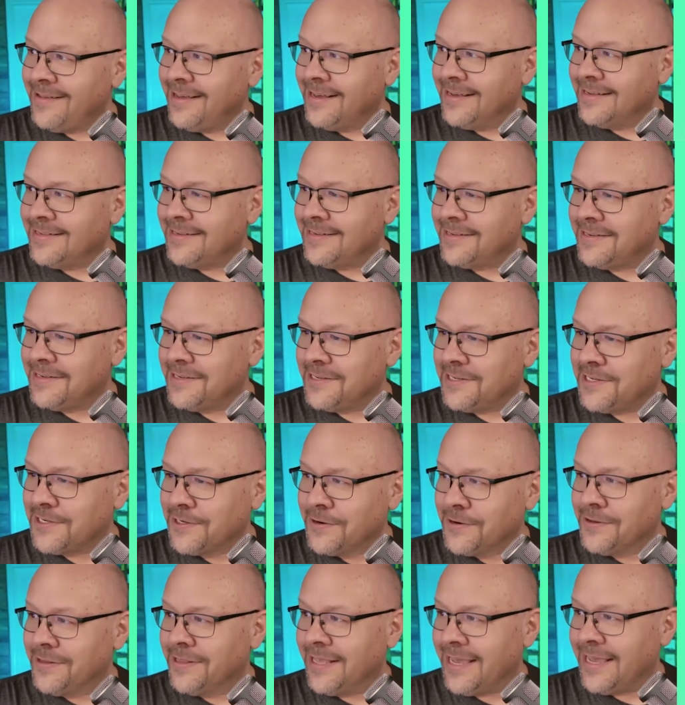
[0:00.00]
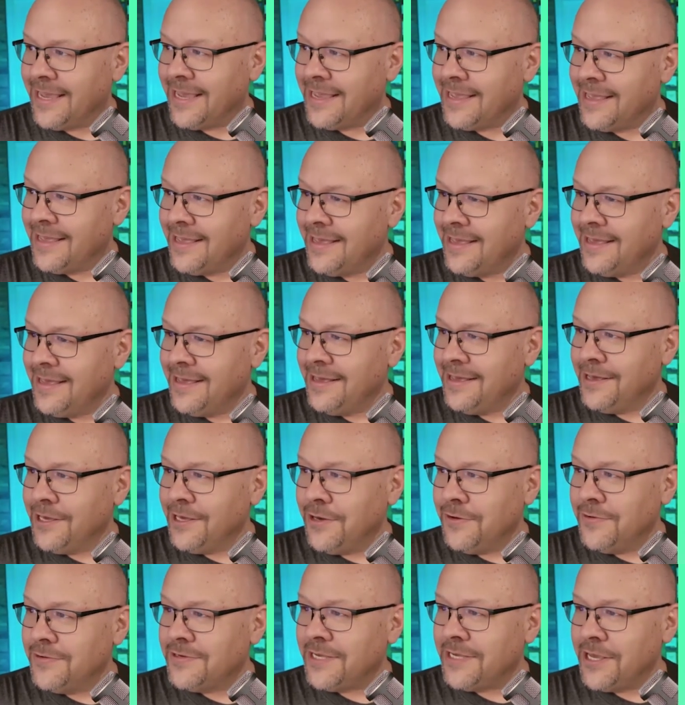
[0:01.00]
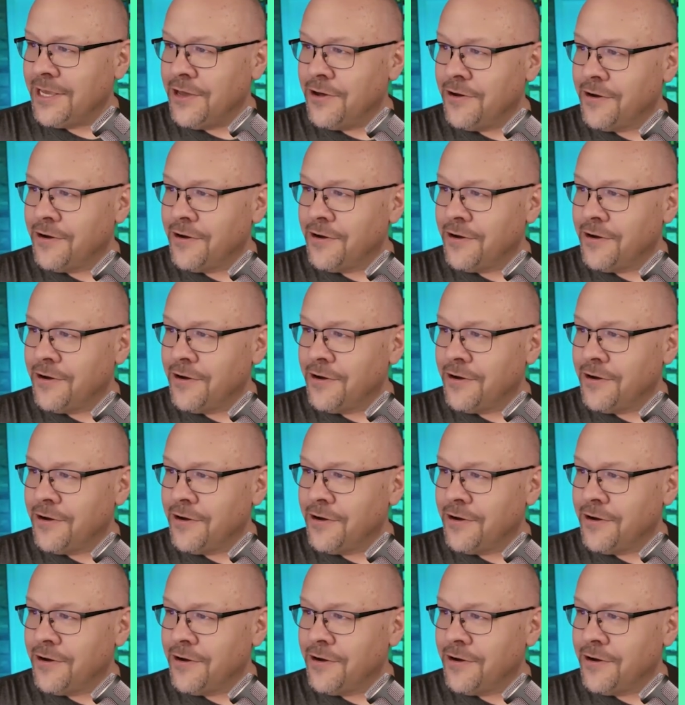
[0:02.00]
because this is certainly using